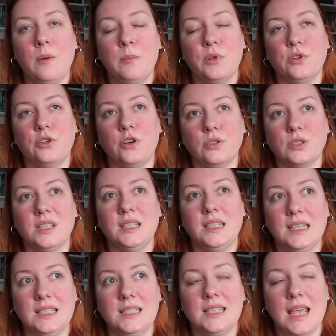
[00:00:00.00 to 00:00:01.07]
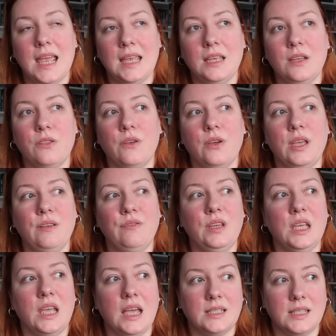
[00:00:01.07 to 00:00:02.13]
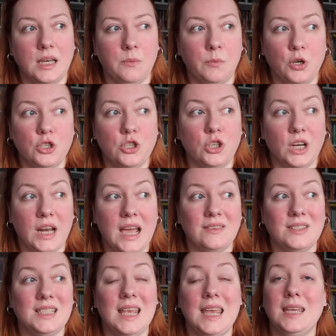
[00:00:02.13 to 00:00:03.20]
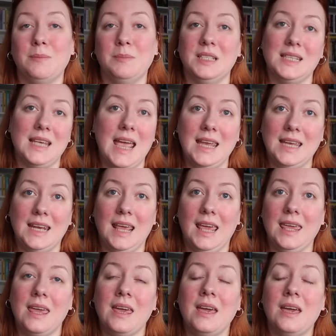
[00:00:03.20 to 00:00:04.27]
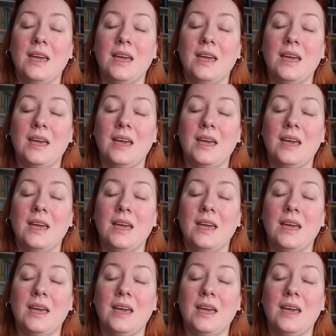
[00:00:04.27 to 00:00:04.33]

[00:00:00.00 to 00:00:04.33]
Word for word: but the doctor did say that if he gets any worse you're going to have to take him into A&E